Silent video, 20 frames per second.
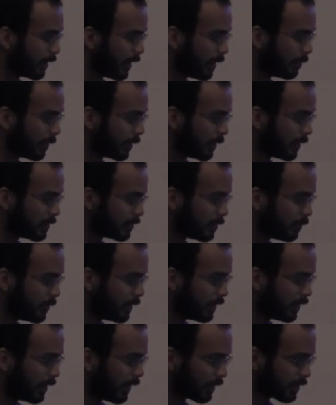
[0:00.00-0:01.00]
library, so we
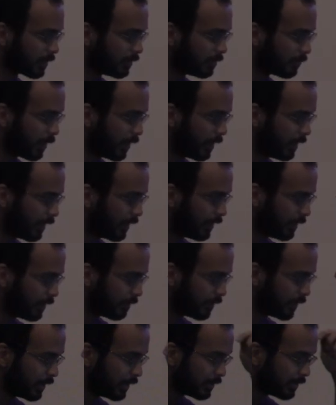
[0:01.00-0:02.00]
didn't actually write any
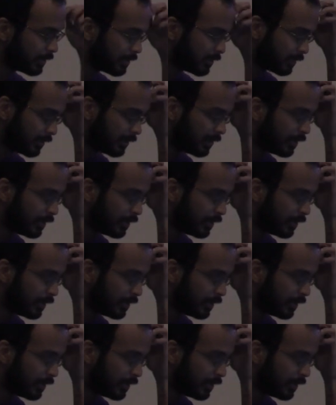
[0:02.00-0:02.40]
of this.